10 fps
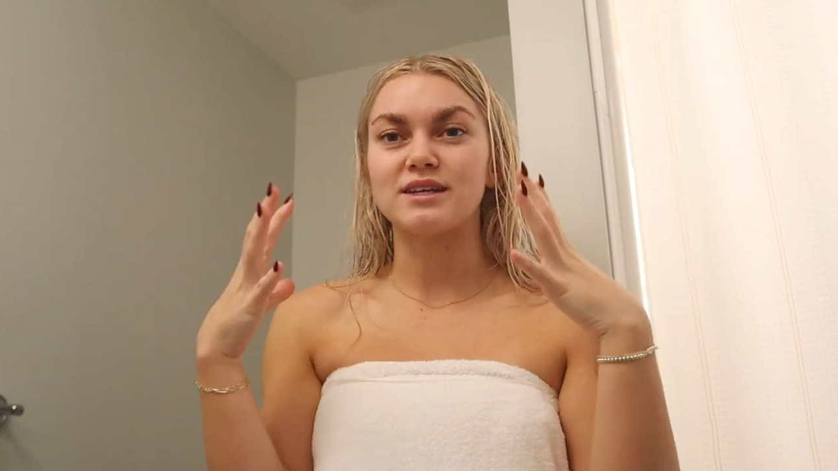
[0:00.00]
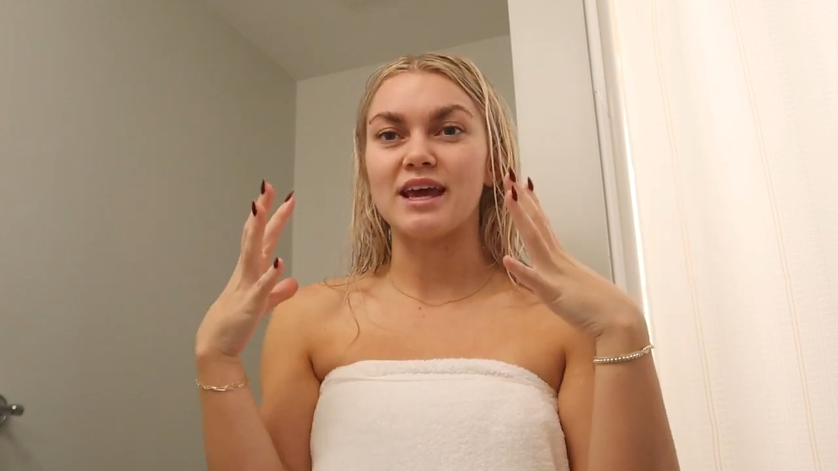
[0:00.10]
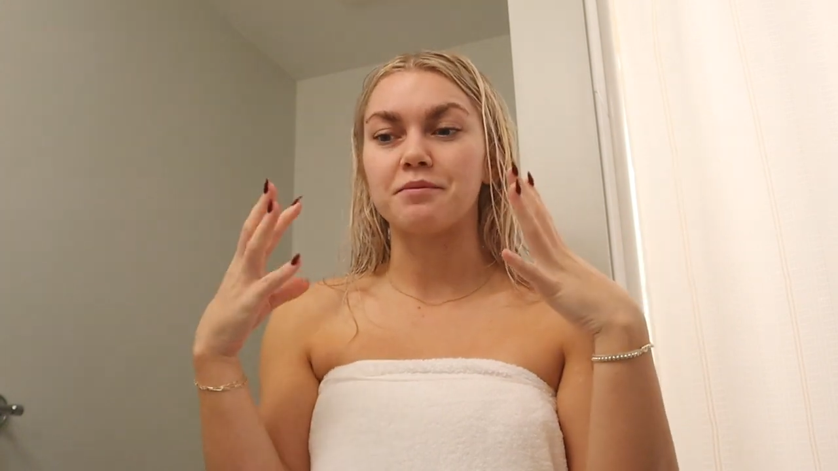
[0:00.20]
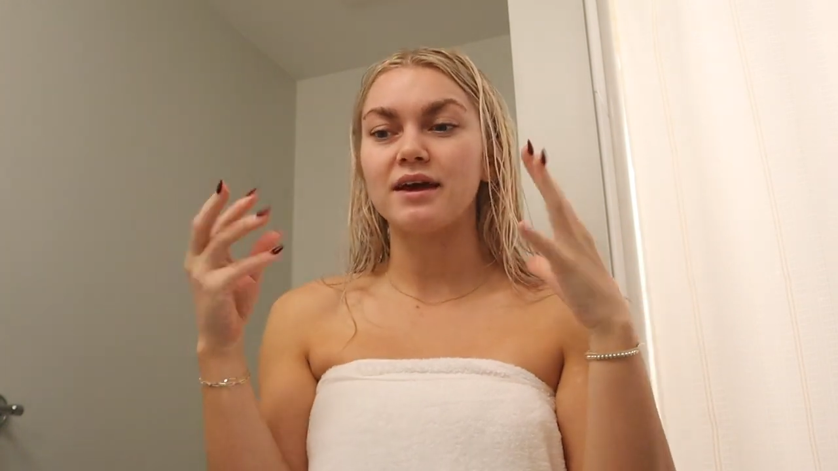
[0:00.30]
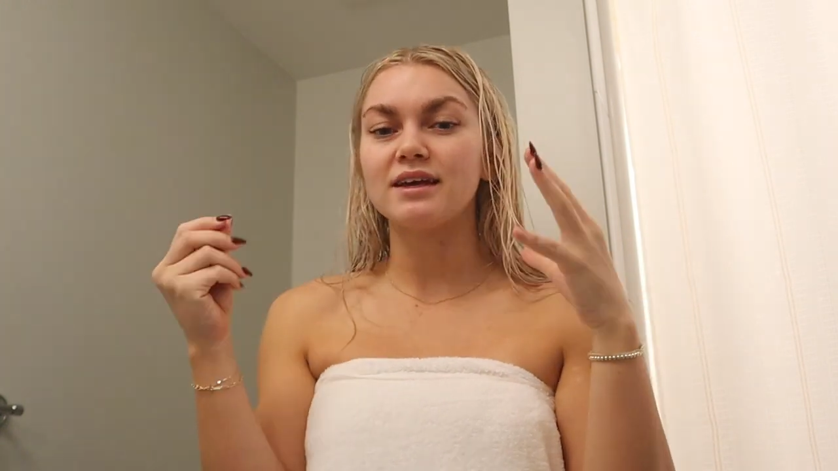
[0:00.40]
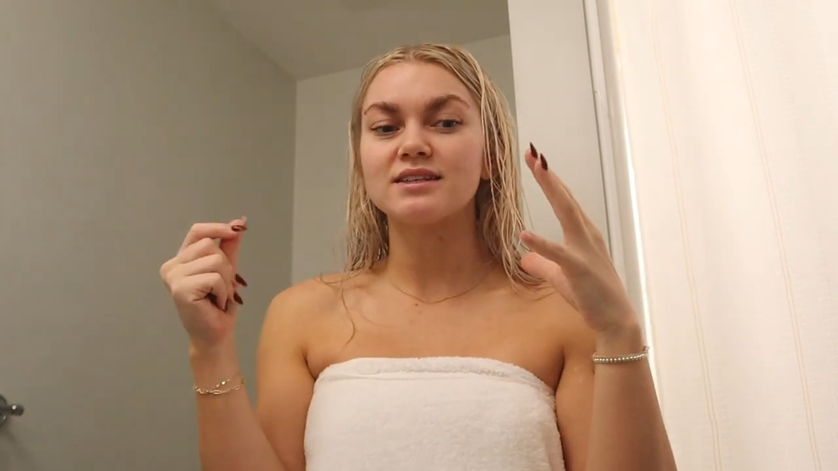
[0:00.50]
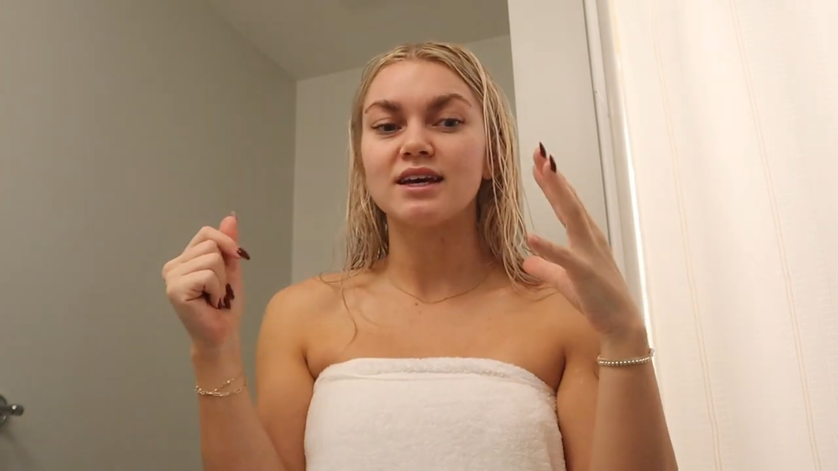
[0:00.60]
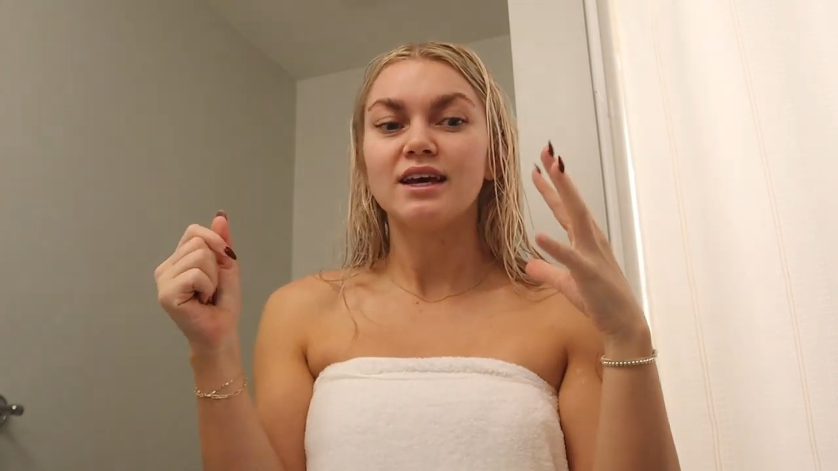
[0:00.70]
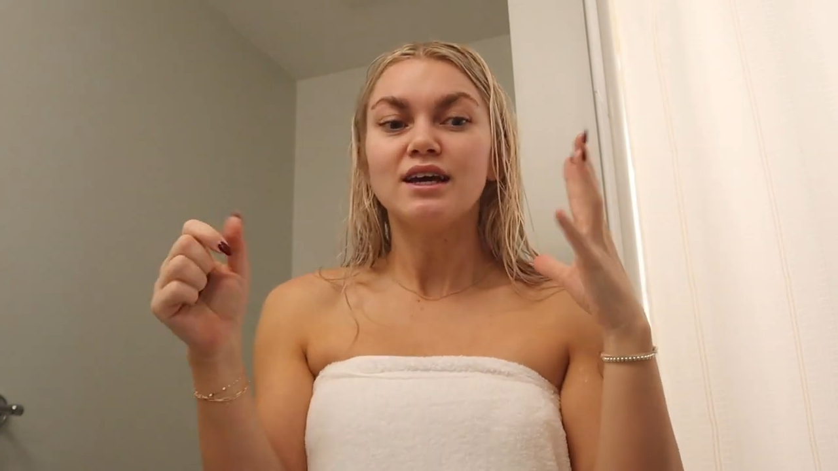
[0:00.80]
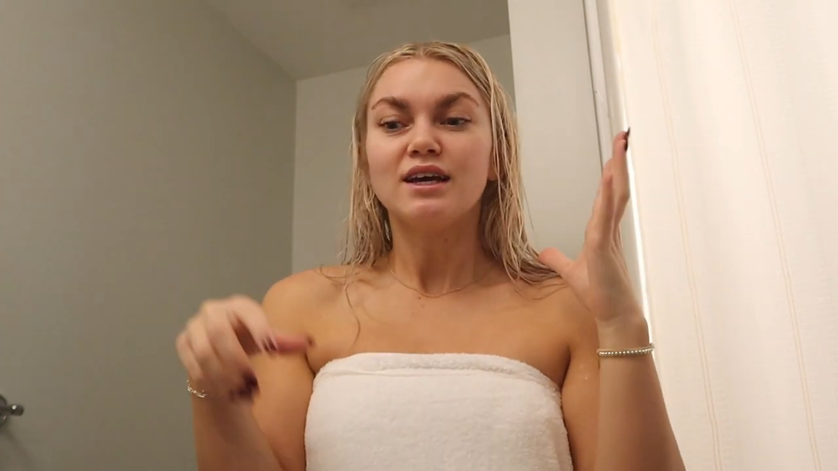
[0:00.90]
tame it.
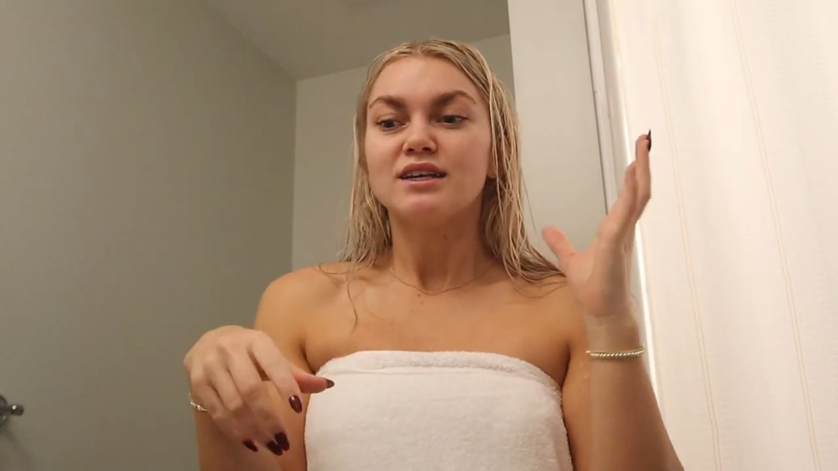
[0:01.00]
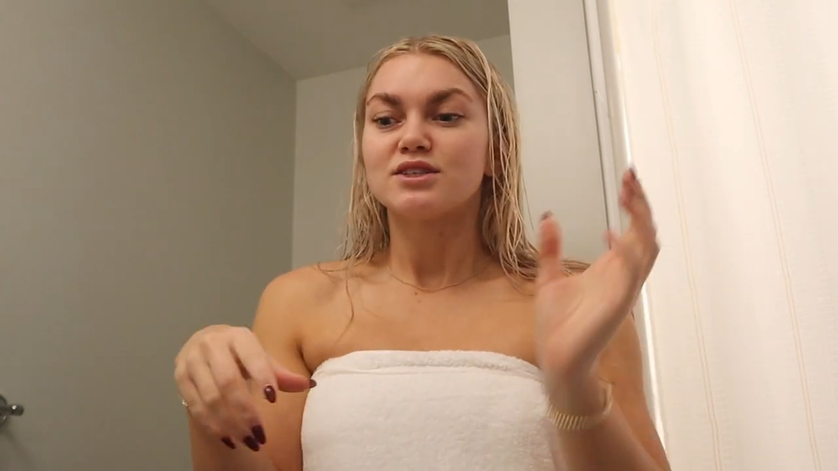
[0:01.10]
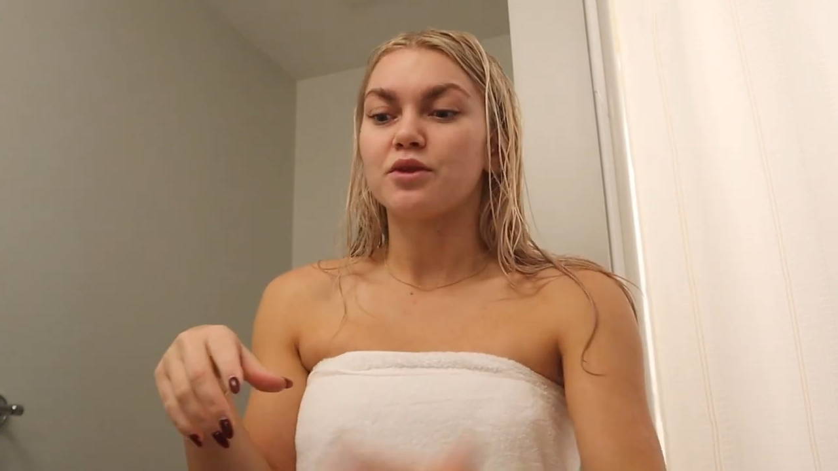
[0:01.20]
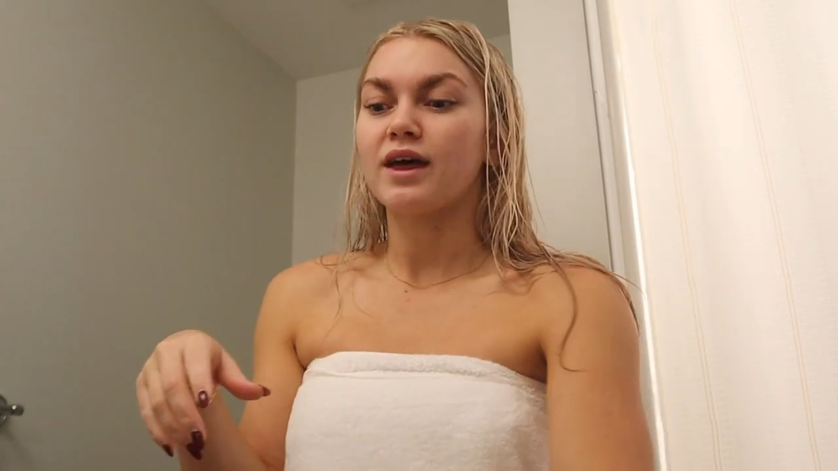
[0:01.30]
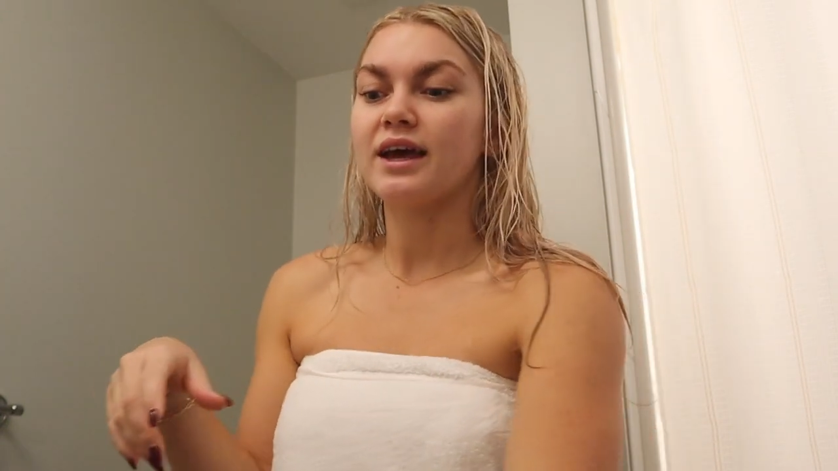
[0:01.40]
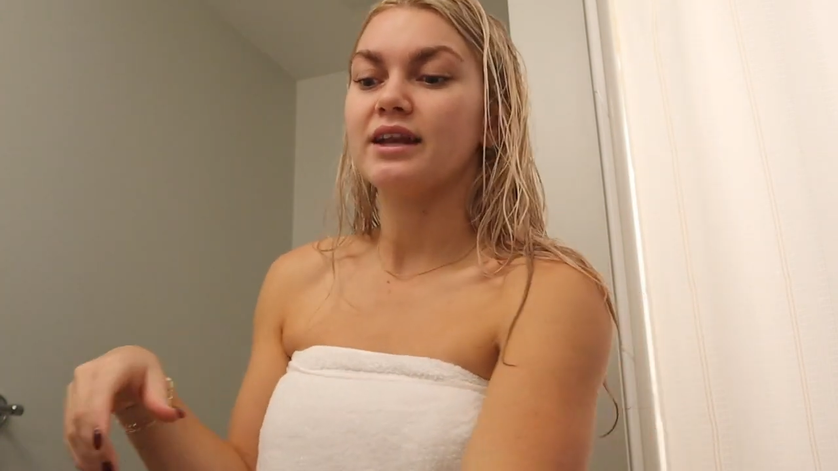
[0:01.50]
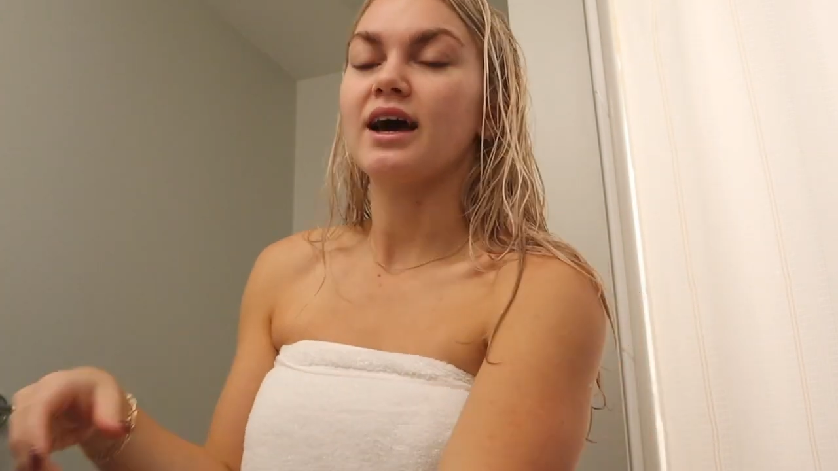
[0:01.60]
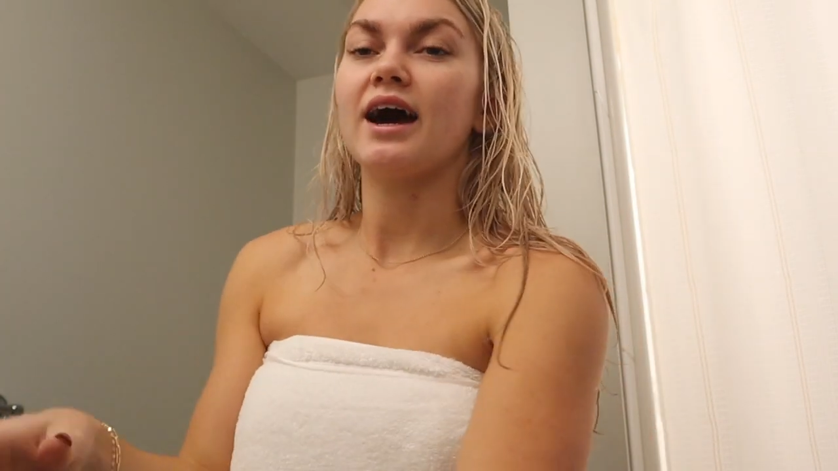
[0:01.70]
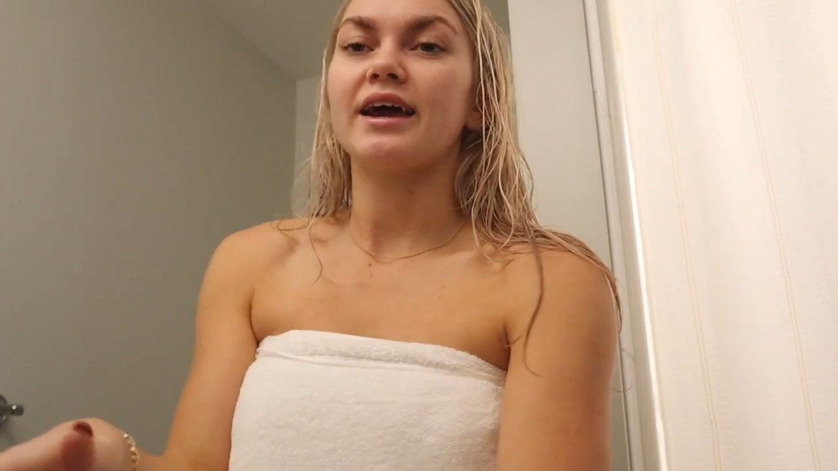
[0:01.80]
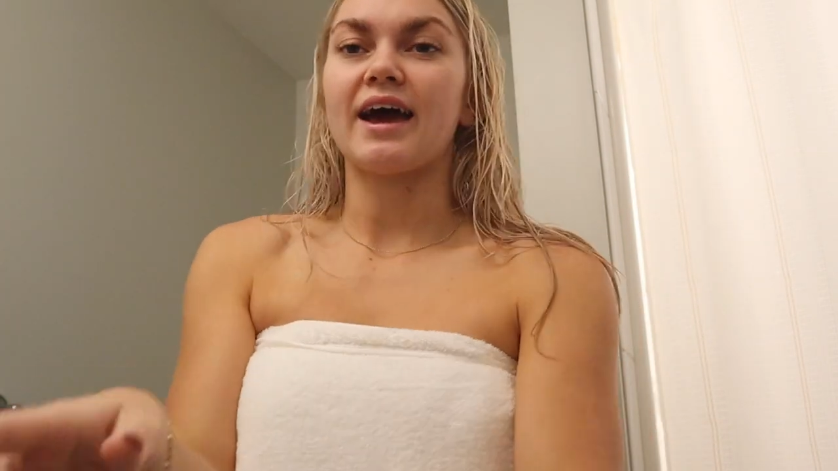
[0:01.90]
So then
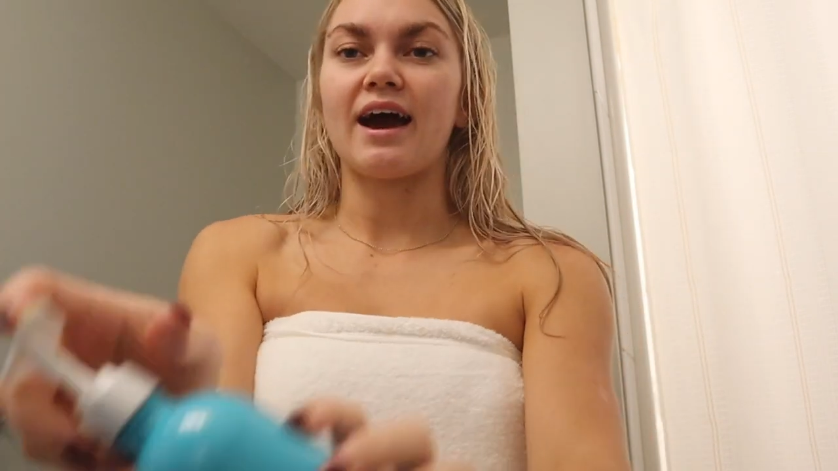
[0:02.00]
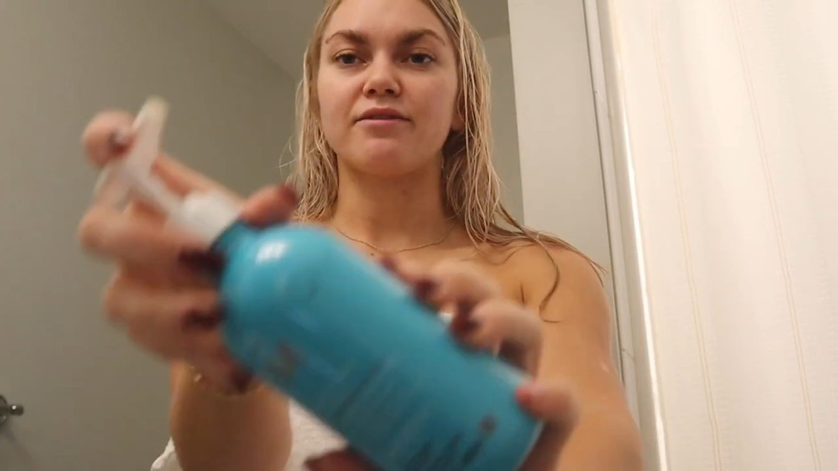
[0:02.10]
I